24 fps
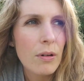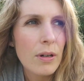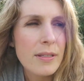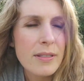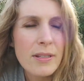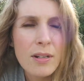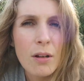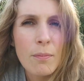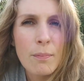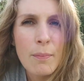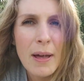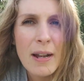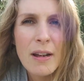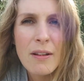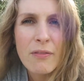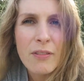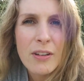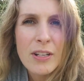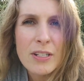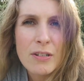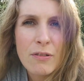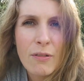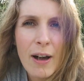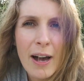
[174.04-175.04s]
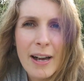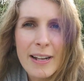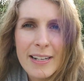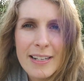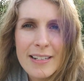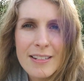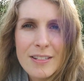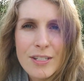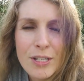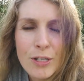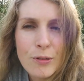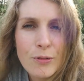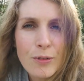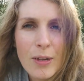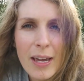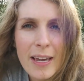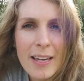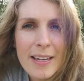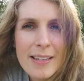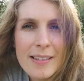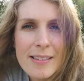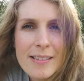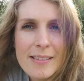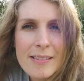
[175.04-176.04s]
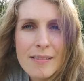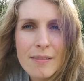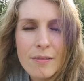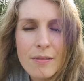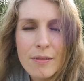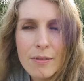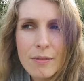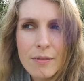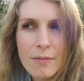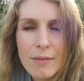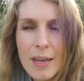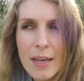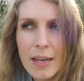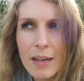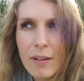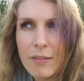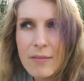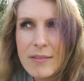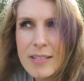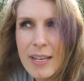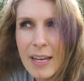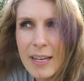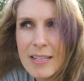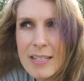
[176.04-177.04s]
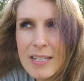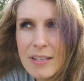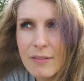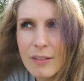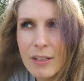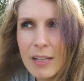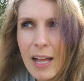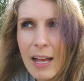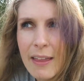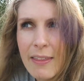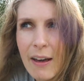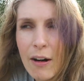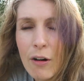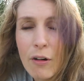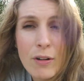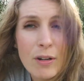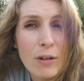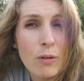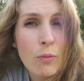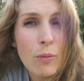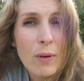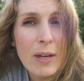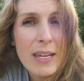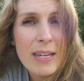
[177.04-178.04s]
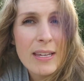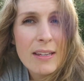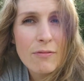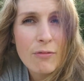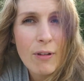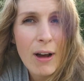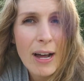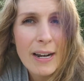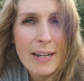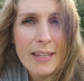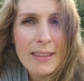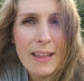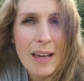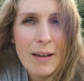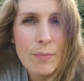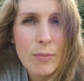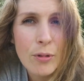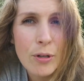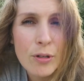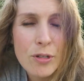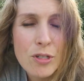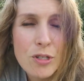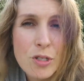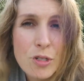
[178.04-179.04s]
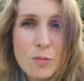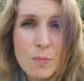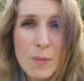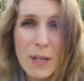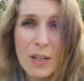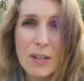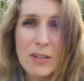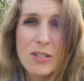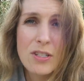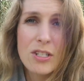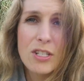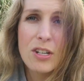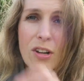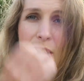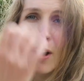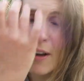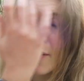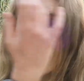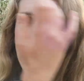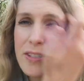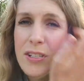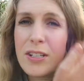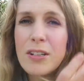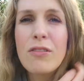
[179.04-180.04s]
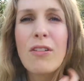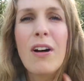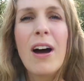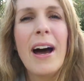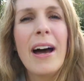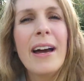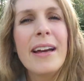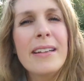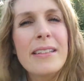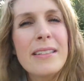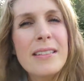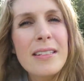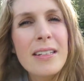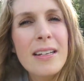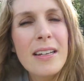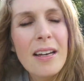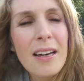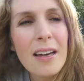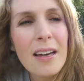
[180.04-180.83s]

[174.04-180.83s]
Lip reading: is there not benefit to riding 2 days consecutively like that, or in a week riding that much, just because you're not having to grind?